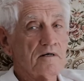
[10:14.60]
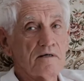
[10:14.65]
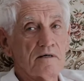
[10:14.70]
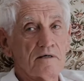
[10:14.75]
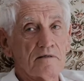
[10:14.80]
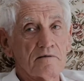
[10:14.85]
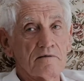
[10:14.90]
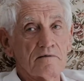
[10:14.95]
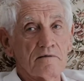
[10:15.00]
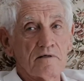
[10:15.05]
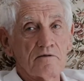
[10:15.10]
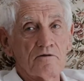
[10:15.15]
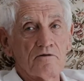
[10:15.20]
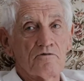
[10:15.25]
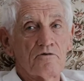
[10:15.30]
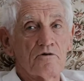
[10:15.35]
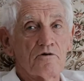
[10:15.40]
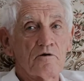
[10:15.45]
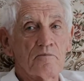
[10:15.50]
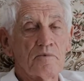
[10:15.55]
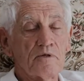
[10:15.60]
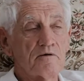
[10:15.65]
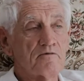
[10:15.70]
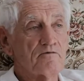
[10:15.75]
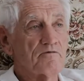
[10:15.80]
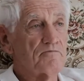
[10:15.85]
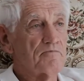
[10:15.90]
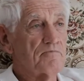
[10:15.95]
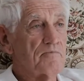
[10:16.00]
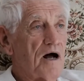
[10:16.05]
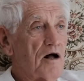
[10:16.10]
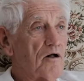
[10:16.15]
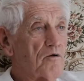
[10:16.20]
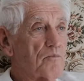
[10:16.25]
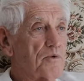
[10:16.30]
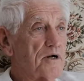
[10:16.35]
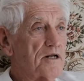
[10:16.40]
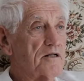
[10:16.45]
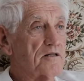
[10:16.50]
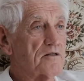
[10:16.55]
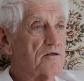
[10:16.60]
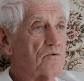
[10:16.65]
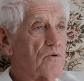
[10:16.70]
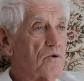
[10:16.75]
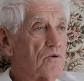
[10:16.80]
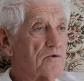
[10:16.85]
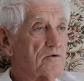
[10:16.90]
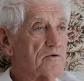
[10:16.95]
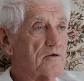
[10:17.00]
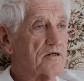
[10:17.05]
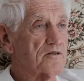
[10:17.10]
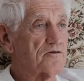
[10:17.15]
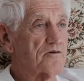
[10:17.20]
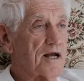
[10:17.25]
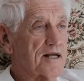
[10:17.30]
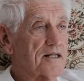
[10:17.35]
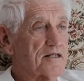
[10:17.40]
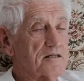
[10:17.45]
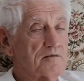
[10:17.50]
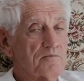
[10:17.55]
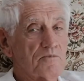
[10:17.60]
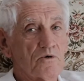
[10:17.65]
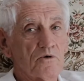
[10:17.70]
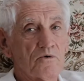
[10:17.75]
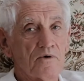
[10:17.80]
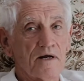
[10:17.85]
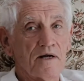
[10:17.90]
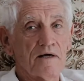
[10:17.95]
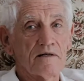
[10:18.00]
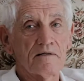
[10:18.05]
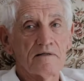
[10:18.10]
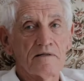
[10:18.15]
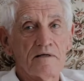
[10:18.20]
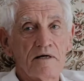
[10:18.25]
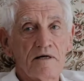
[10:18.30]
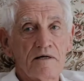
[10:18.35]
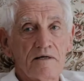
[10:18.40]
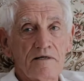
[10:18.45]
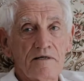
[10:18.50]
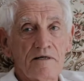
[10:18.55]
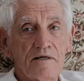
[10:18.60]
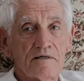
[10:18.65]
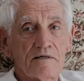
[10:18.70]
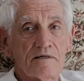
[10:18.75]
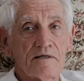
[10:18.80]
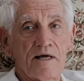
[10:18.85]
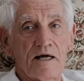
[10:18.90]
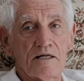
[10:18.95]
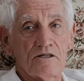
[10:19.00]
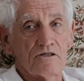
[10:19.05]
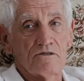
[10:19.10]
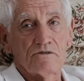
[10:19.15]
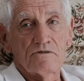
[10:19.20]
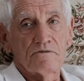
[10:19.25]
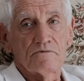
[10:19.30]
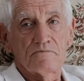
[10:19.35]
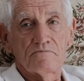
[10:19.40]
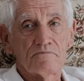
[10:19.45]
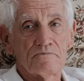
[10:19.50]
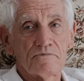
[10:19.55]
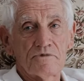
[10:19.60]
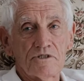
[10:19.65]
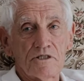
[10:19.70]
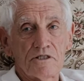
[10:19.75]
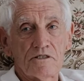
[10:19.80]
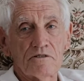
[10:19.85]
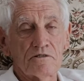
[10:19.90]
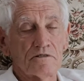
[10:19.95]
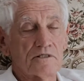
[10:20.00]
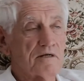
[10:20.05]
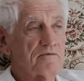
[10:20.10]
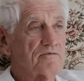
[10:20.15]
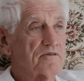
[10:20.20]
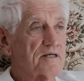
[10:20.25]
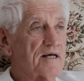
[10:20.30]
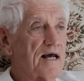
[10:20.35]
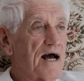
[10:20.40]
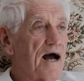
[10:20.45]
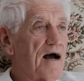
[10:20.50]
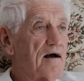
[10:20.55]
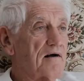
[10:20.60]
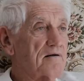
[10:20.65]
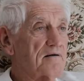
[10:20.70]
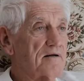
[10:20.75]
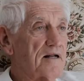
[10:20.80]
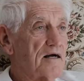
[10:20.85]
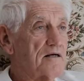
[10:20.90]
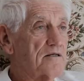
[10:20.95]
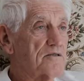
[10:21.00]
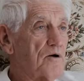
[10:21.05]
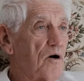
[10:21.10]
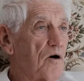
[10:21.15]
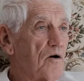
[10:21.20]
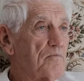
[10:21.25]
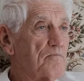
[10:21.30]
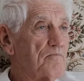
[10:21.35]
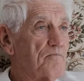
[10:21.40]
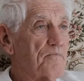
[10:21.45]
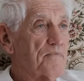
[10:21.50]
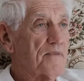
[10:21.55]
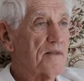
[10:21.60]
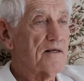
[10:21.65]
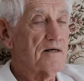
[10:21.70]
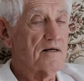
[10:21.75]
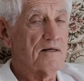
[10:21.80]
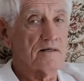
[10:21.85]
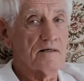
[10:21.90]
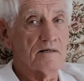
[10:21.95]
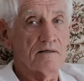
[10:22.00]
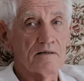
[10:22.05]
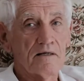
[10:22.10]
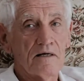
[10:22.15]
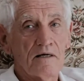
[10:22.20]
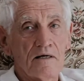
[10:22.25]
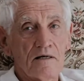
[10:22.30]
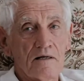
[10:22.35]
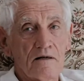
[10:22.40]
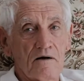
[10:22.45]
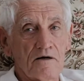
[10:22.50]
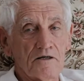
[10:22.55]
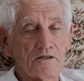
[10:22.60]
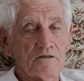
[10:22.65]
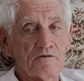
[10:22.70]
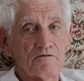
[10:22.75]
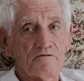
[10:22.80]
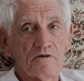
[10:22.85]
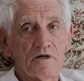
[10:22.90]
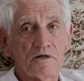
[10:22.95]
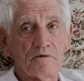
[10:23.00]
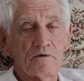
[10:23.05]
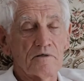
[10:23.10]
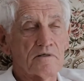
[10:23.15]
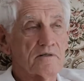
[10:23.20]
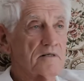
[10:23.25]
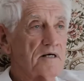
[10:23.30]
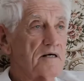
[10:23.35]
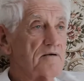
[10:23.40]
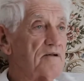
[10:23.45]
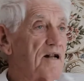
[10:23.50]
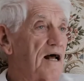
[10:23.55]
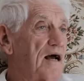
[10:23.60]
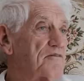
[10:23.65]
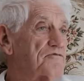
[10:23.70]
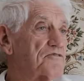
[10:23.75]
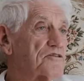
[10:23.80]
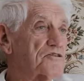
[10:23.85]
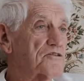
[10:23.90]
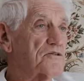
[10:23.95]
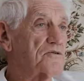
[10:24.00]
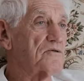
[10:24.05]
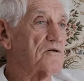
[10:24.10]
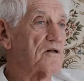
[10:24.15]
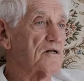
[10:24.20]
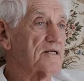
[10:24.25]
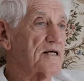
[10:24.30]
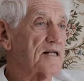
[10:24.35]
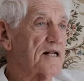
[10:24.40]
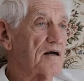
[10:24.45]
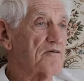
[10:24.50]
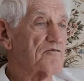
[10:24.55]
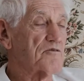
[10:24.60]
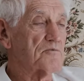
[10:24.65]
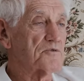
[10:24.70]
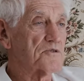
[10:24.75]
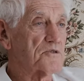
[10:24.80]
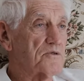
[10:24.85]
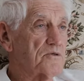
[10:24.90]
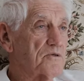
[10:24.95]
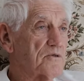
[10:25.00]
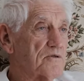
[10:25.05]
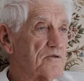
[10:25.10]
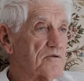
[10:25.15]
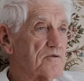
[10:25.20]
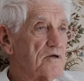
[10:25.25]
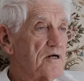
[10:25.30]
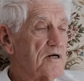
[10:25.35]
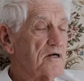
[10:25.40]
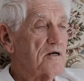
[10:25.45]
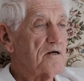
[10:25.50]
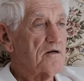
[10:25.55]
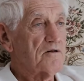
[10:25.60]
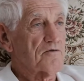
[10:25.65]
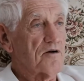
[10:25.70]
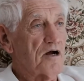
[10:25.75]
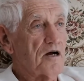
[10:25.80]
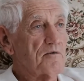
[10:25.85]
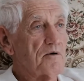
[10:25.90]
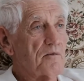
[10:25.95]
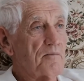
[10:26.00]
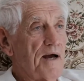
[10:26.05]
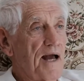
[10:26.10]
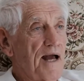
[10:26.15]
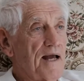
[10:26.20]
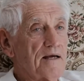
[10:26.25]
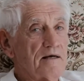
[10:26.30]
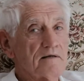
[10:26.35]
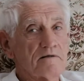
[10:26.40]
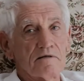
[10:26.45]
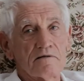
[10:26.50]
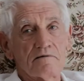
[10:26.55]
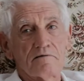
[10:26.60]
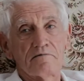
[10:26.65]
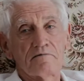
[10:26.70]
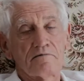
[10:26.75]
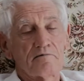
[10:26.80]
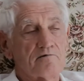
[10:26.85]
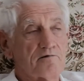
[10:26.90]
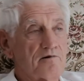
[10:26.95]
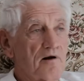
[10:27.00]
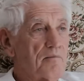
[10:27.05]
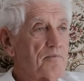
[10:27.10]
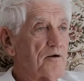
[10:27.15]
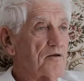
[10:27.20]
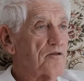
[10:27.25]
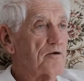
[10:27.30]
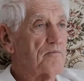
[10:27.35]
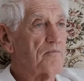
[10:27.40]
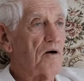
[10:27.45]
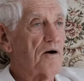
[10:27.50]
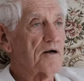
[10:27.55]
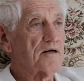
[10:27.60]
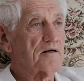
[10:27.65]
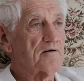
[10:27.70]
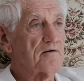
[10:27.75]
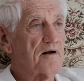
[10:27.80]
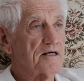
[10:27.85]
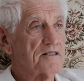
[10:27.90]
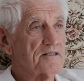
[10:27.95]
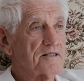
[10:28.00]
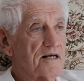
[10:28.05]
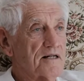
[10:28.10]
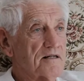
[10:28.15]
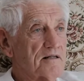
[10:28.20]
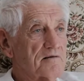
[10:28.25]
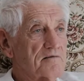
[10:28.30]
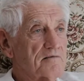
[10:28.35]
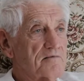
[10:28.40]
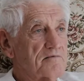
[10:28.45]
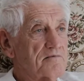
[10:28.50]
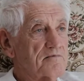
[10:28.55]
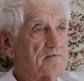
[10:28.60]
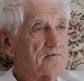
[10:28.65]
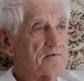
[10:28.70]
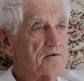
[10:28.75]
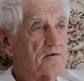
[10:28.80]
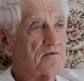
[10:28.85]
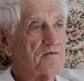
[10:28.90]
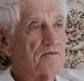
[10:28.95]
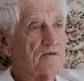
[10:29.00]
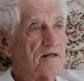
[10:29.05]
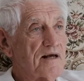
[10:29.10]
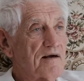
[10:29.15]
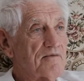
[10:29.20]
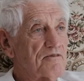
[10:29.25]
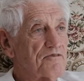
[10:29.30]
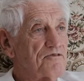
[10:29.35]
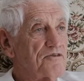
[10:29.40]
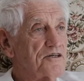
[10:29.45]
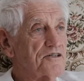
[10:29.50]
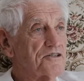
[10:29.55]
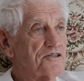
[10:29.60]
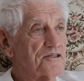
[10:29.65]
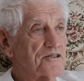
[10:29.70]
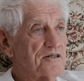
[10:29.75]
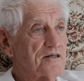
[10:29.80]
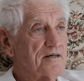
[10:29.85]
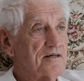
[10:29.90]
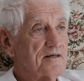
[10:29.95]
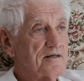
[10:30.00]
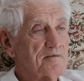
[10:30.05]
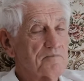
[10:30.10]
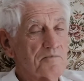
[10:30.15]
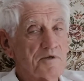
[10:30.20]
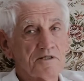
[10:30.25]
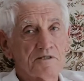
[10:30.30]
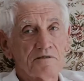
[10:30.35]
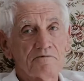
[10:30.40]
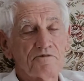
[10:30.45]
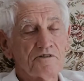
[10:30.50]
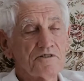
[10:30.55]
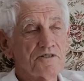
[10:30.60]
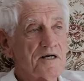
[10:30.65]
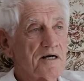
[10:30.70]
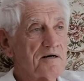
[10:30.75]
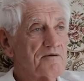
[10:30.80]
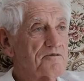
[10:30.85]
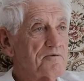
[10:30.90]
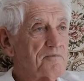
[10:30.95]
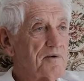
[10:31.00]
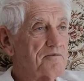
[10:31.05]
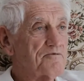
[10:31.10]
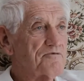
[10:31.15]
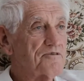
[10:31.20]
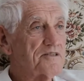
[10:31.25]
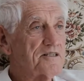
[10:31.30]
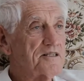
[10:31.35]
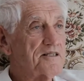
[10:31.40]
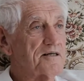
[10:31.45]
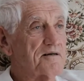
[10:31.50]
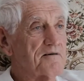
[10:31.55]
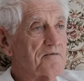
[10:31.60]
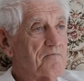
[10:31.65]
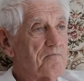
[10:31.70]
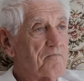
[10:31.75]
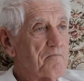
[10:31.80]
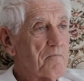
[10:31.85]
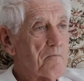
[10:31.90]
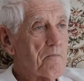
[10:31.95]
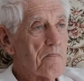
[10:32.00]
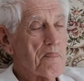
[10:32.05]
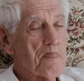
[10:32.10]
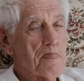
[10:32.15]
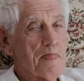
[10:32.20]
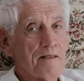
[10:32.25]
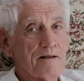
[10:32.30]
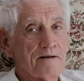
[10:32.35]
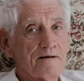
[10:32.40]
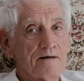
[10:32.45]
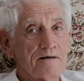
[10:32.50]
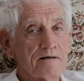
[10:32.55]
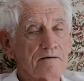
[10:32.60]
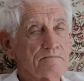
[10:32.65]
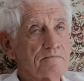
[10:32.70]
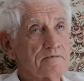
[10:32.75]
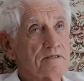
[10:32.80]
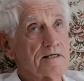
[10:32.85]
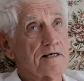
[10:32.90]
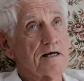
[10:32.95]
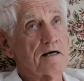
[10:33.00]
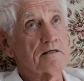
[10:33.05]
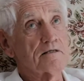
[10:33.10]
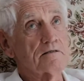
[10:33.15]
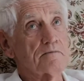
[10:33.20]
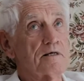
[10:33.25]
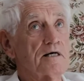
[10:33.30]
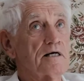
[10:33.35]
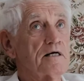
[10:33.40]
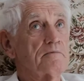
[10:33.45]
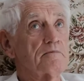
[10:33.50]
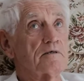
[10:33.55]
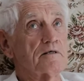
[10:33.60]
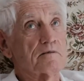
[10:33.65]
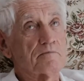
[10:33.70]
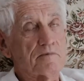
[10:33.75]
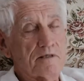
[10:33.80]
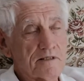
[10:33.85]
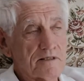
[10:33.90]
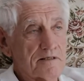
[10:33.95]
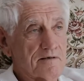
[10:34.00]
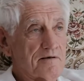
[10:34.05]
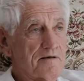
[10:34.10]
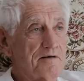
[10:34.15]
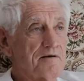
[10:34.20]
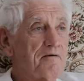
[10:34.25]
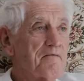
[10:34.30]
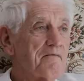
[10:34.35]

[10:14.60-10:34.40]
and threw a bit of old bread in the water and attracted them all around. And you could catch 6 or 7 gar in no time. I used to frequent it even after school. I'd get home from school and throw my bag in and jump on the bike and race down to the river to have a fish. Bring some fish home for Mum for dinner. Then go and do my homework. But anyway.